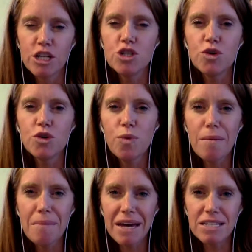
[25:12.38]
Do
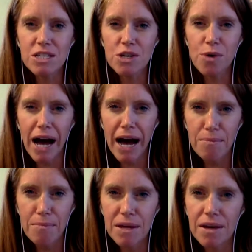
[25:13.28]
what makes you
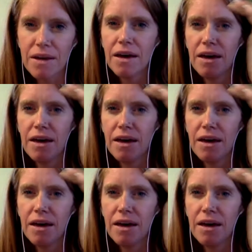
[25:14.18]
happy.